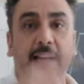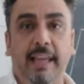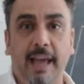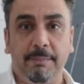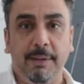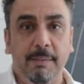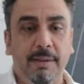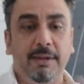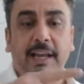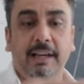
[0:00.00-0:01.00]
cap in the
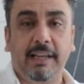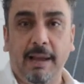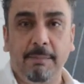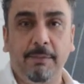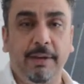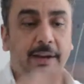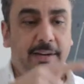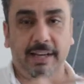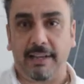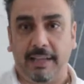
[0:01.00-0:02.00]
middle, you got a cap over here, and you
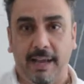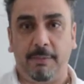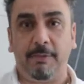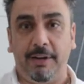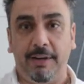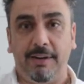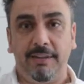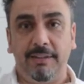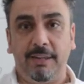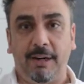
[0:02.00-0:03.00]
got a cap over here.
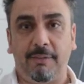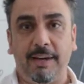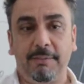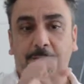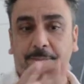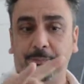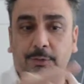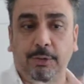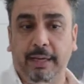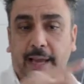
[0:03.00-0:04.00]
All right?
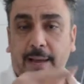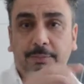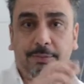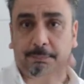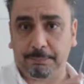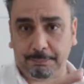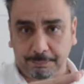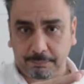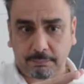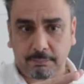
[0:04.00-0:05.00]
3 caps.
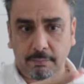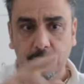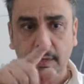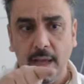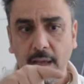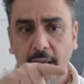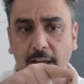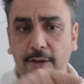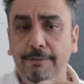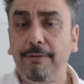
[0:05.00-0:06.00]

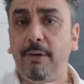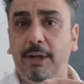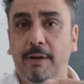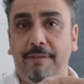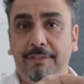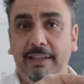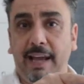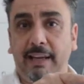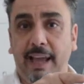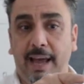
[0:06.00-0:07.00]
And you're photographing
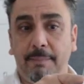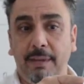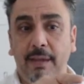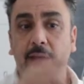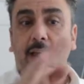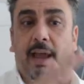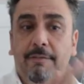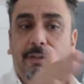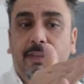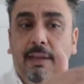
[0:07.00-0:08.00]
that cap.
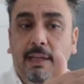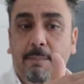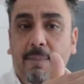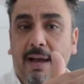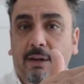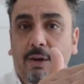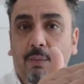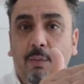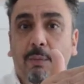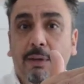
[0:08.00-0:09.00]
Everything in the back
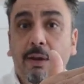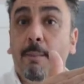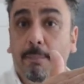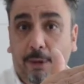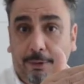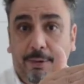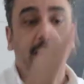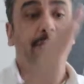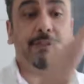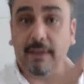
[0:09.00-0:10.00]
will be blurred.
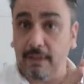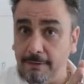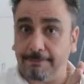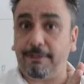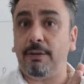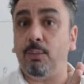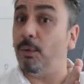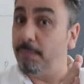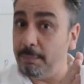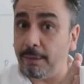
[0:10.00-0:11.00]
Everything in the front will
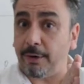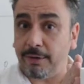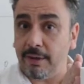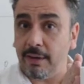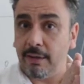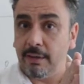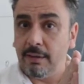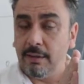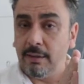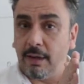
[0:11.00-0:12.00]
be blurred.
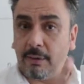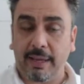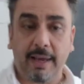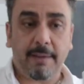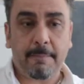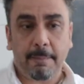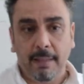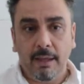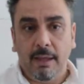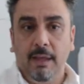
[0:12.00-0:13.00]
Okay?
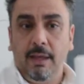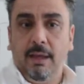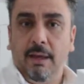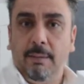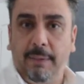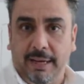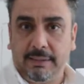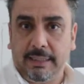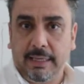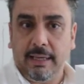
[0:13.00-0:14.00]
But